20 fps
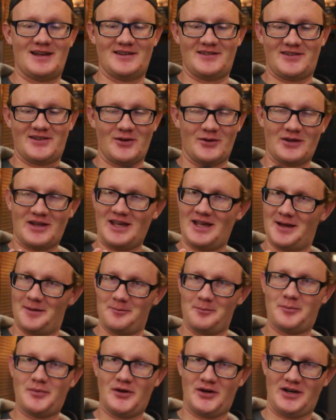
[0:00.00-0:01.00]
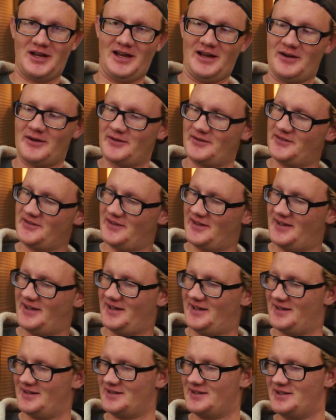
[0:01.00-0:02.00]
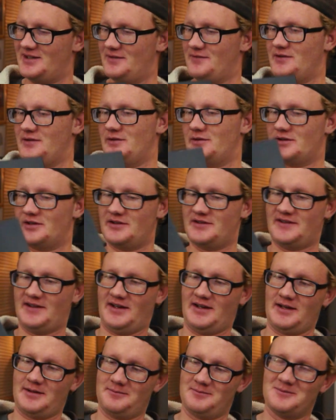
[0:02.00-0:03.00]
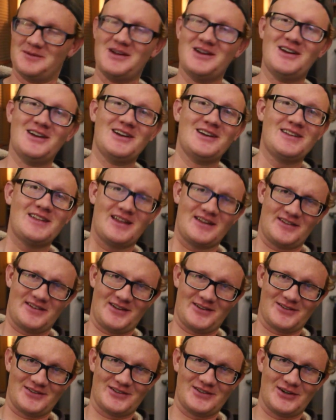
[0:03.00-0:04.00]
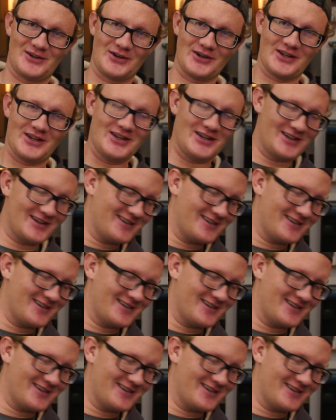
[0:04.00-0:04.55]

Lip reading: it still can't put out and give you a good time. That sounds dirty.